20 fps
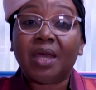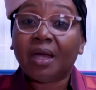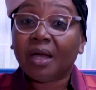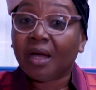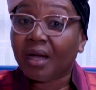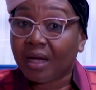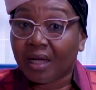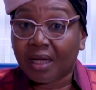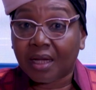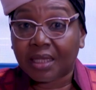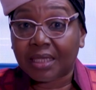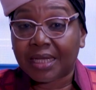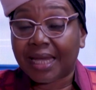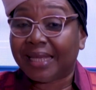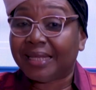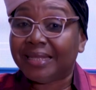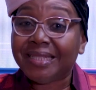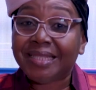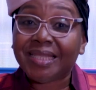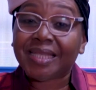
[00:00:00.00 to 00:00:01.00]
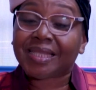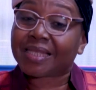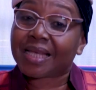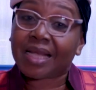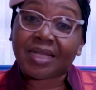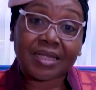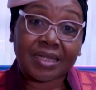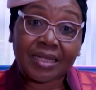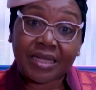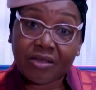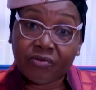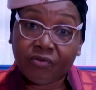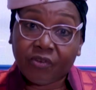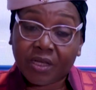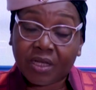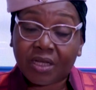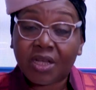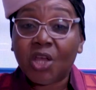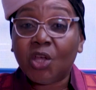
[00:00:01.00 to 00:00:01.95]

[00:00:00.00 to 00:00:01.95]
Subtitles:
earn a decent living